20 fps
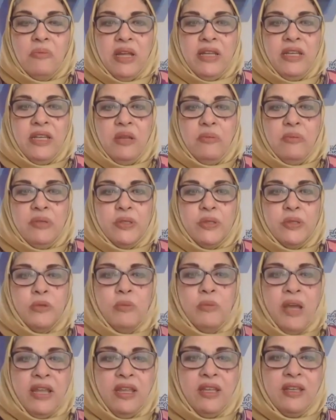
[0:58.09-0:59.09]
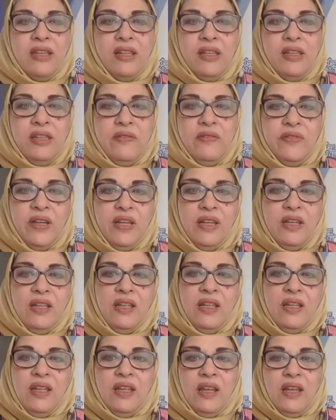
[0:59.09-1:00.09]
My name is Sumaya Khalifa.
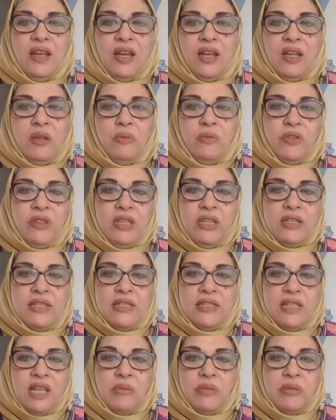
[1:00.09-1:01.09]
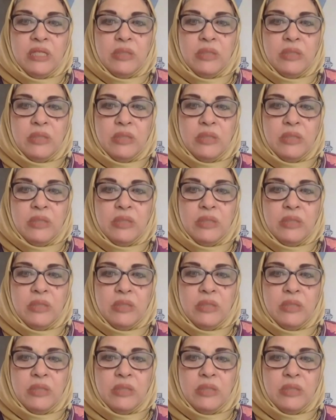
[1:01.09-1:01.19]
I am with the Islamic